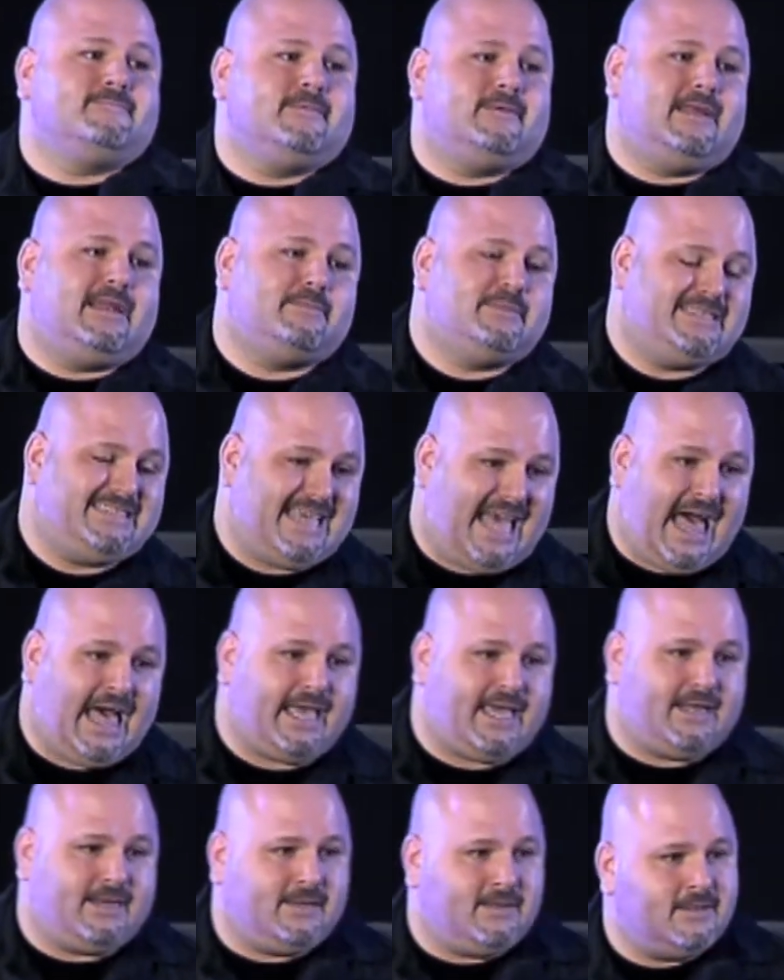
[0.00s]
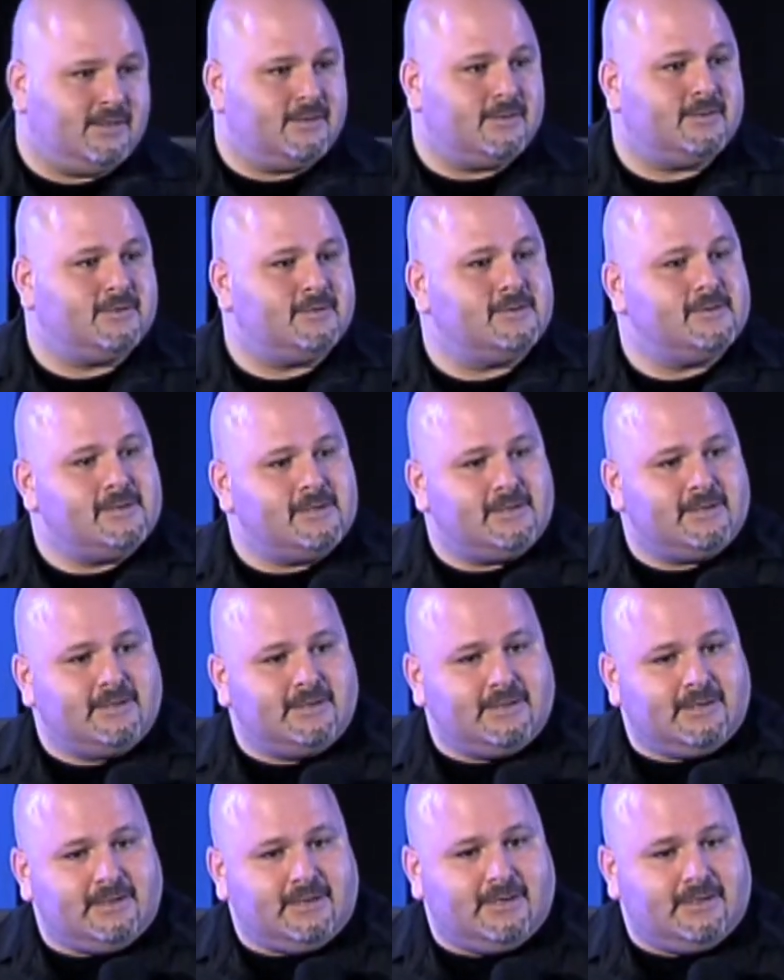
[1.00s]
I'm Italian.
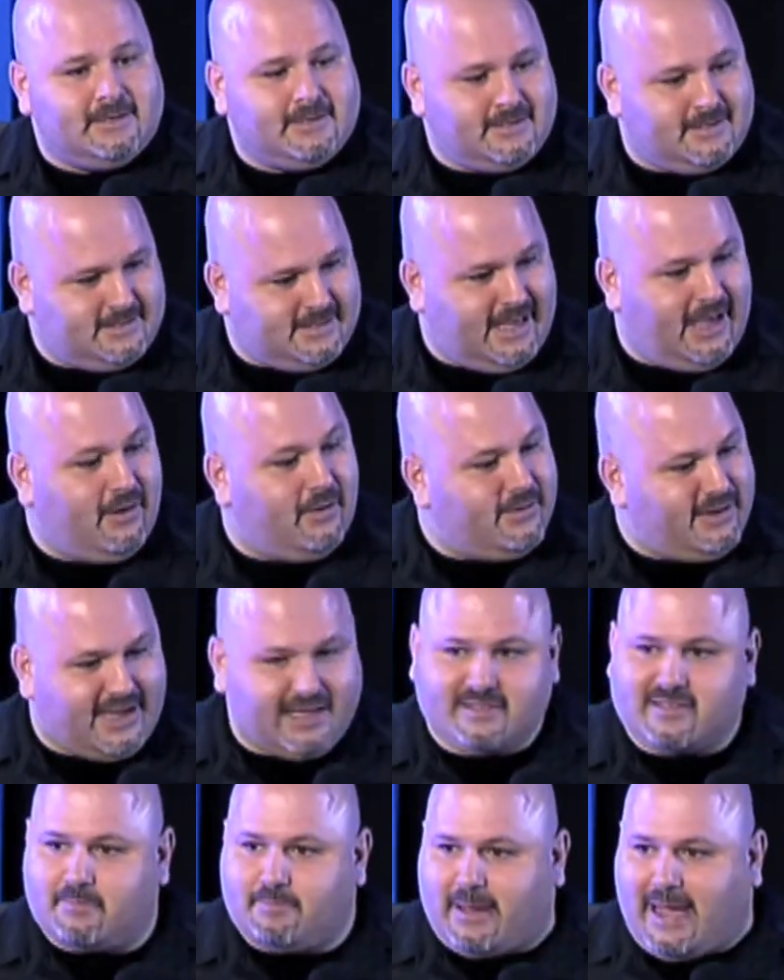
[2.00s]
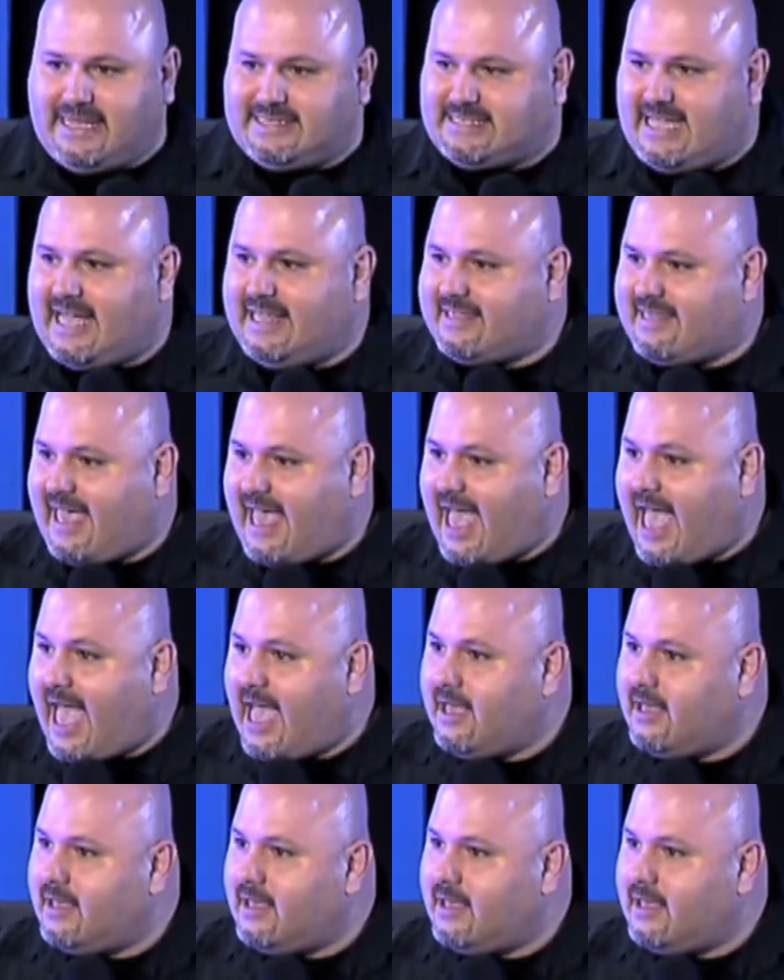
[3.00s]
Hey, oh, we got some paisans there. Eh?